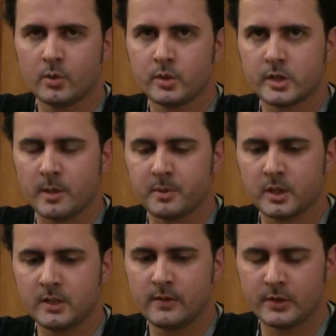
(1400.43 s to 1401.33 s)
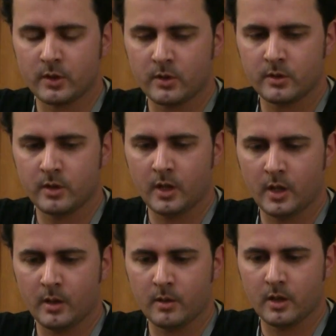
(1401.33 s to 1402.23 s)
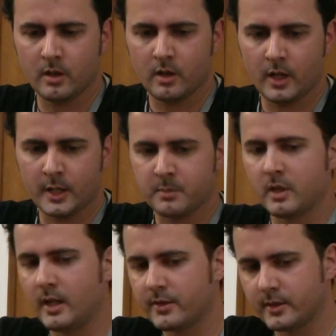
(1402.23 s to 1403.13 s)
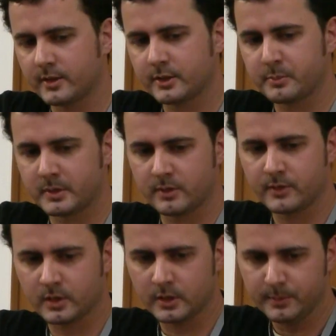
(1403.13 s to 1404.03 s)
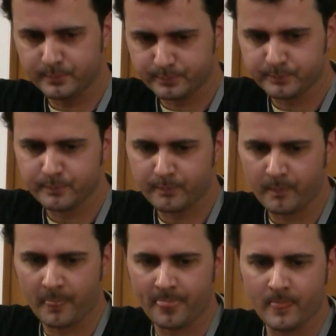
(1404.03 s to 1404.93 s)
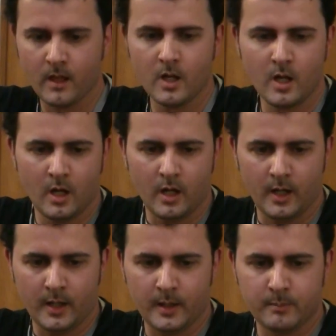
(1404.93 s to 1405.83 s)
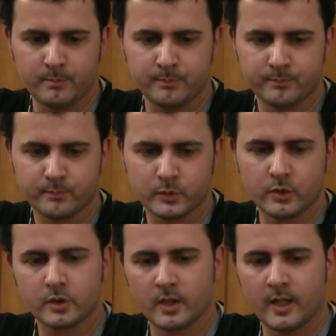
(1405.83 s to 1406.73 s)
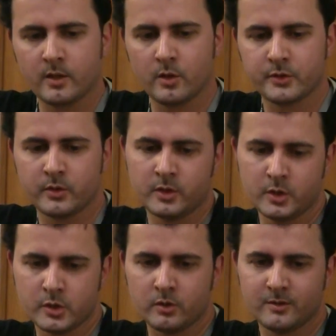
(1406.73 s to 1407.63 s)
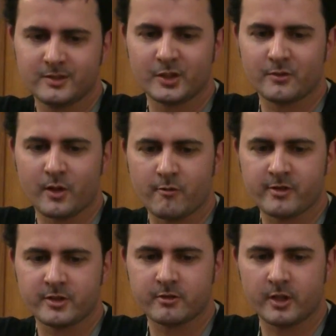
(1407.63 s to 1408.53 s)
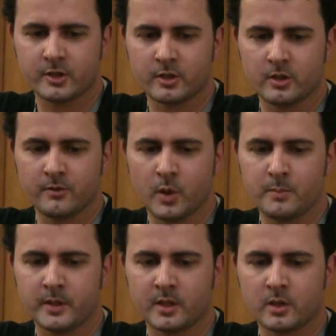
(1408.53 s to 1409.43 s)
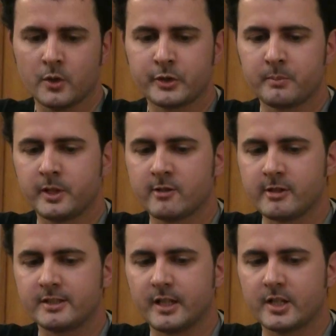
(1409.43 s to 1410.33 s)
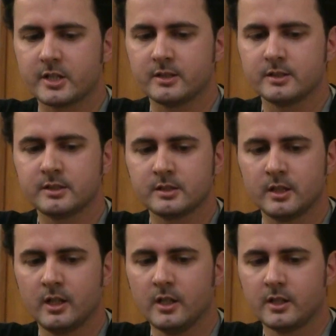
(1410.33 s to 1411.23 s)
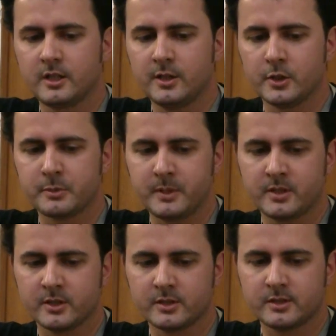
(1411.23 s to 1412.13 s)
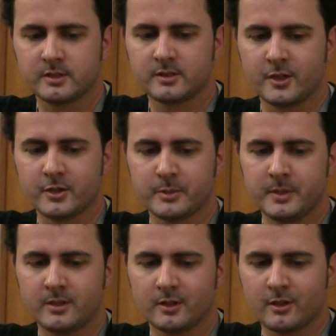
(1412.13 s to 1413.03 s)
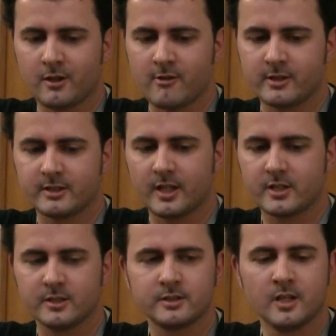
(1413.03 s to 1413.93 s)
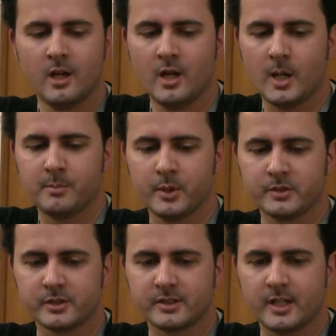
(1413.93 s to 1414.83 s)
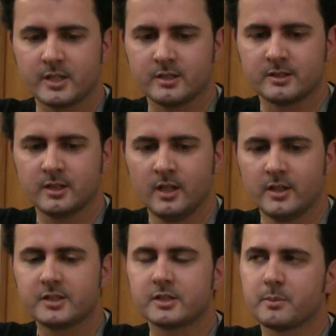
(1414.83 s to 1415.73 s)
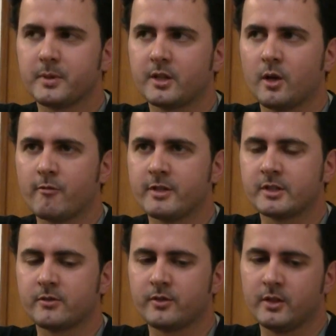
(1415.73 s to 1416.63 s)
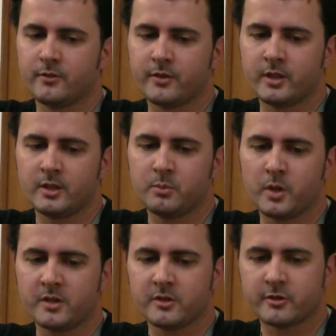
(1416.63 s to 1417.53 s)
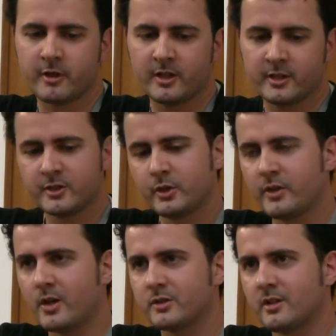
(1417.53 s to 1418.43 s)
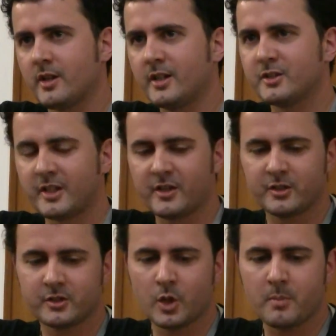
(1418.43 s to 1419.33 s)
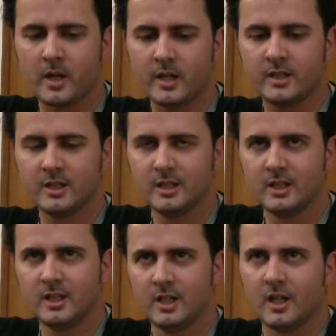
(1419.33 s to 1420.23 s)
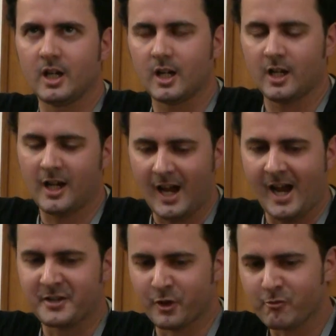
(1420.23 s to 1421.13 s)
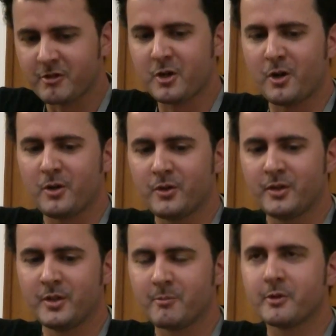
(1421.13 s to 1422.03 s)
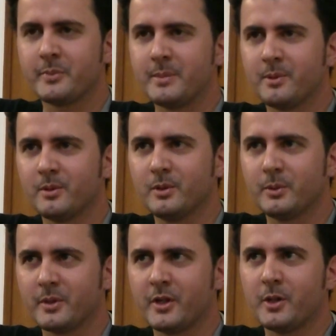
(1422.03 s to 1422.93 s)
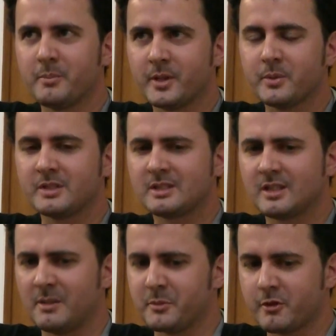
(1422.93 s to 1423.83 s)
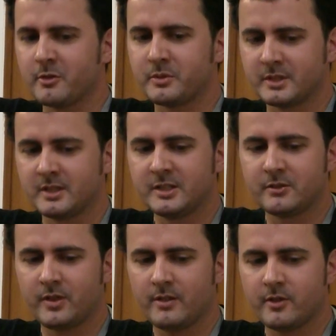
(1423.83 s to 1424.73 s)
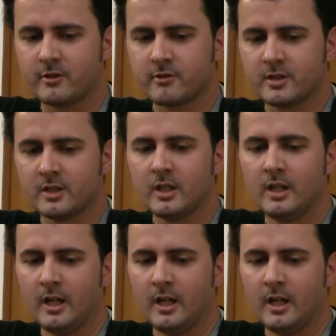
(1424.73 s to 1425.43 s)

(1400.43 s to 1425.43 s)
which I believe is on animal ethics specifically. And also the usual sort of conference structure of opening and closing plenary sessions, keynote speakers, dinner speaker, concurrent sessions, and poster sessions. This is a big conference. If the one in Australia in 2009 is anything to go by, I don't recall the number of people who were there, but I'm sure it was at least 500.